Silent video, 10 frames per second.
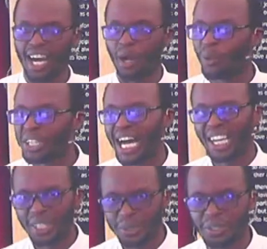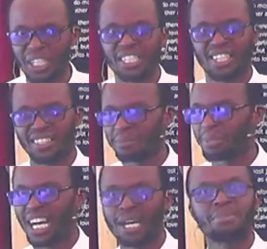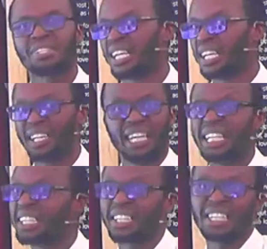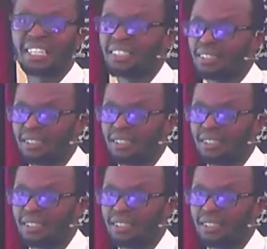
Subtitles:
I would argue greater than perhaps any king,